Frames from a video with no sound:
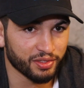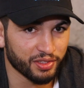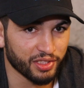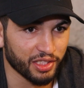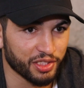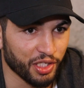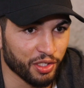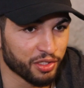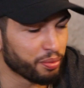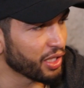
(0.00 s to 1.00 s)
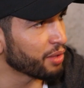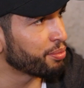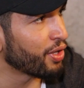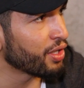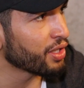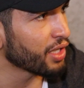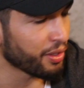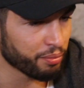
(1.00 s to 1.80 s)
6 years being apart.